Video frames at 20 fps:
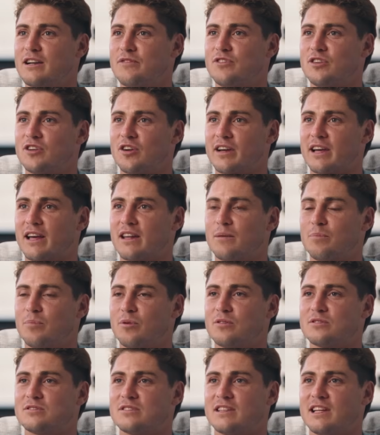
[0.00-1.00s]
and if you don't get the
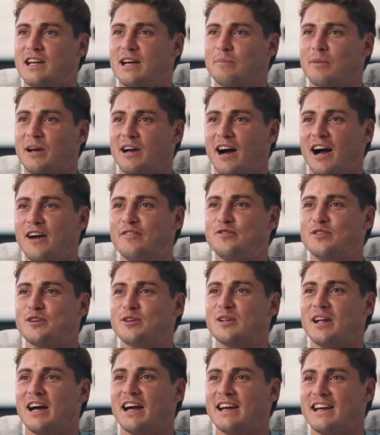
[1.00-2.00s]
ball to them, I
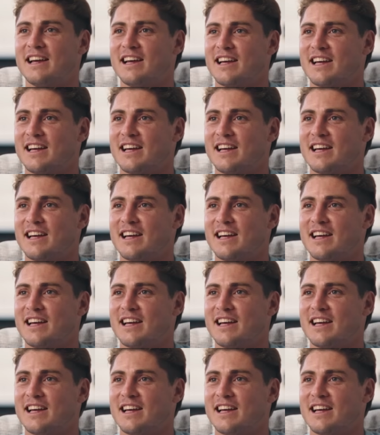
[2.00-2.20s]
feel like